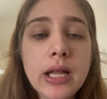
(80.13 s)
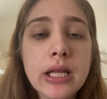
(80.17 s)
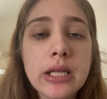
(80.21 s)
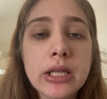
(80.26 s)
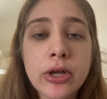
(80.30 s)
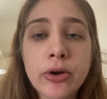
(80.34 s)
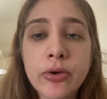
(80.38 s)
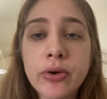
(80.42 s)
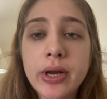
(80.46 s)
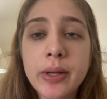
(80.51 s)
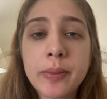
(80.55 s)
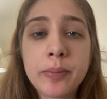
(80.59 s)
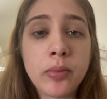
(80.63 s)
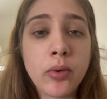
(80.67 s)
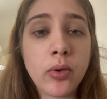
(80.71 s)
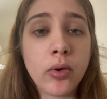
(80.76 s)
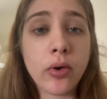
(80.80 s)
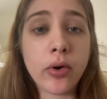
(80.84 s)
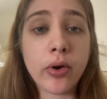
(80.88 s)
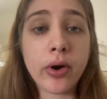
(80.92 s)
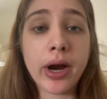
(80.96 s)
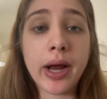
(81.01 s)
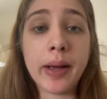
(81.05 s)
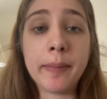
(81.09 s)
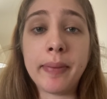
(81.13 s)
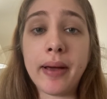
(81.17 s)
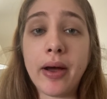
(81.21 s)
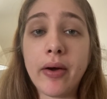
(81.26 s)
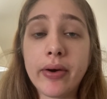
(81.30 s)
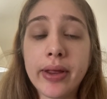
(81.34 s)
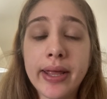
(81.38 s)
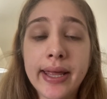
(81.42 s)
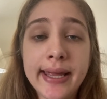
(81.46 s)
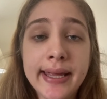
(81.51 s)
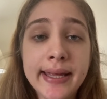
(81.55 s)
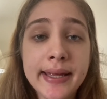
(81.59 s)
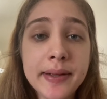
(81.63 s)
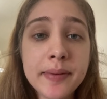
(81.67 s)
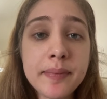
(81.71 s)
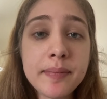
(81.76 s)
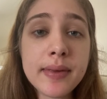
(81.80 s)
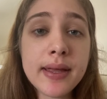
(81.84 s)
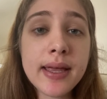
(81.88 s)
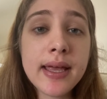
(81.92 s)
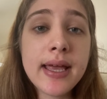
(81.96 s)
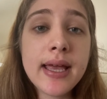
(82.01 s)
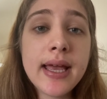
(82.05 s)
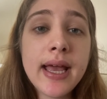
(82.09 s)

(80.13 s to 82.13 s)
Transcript: learning more about him.